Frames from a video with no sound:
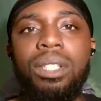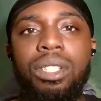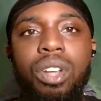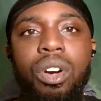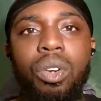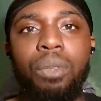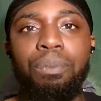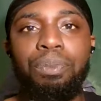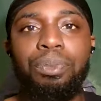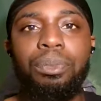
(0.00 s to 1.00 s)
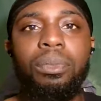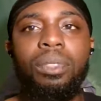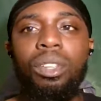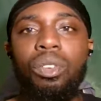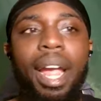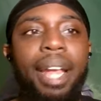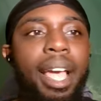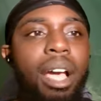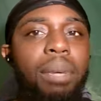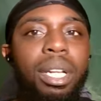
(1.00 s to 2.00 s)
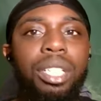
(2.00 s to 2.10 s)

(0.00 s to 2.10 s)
So right now I'm going